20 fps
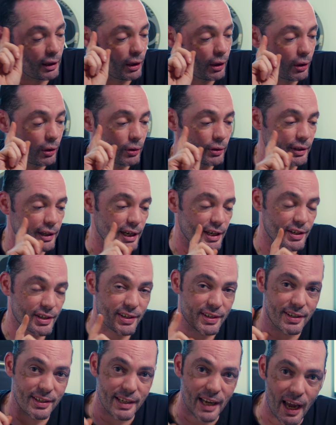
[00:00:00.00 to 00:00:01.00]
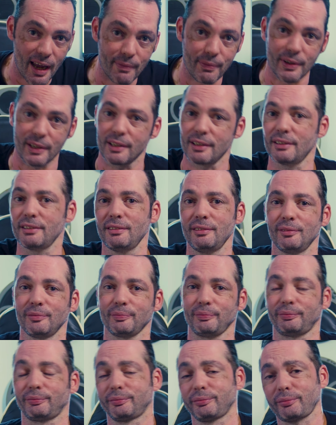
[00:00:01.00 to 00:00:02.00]
On day 7,
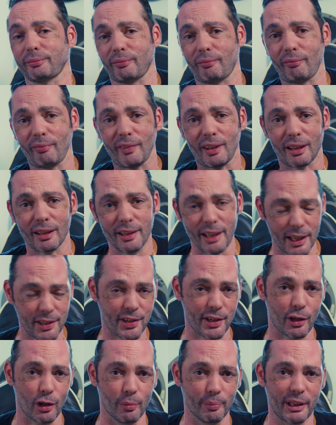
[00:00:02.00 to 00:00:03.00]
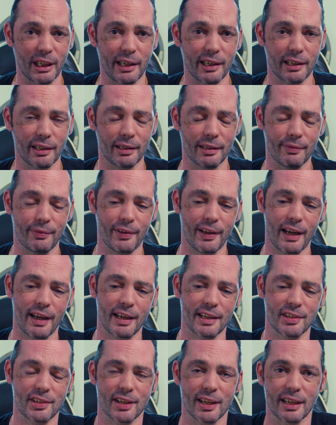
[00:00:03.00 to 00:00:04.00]
that's a culminating
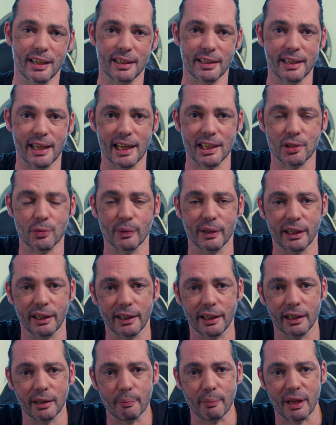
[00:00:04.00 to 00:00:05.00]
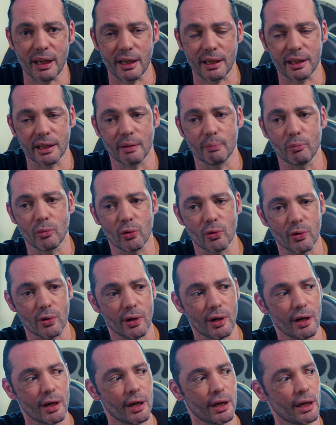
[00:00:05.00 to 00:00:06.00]
event, and that's when I'm gonna make a
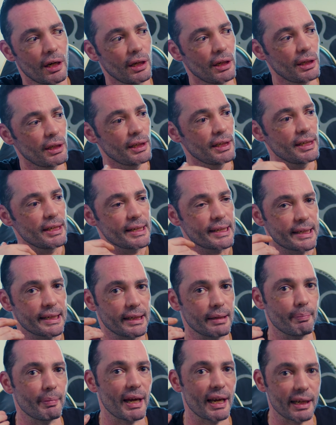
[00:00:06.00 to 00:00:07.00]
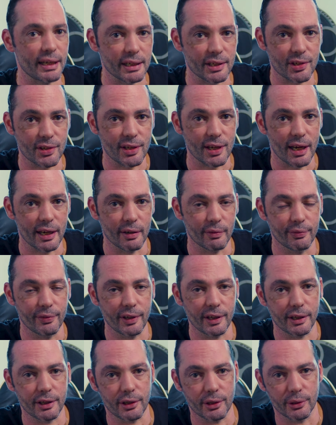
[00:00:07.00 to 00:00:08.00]
more cinematic style
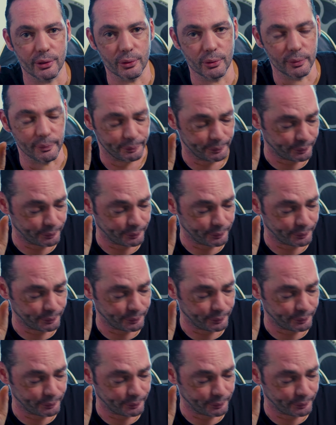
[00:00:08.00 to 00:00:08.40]
video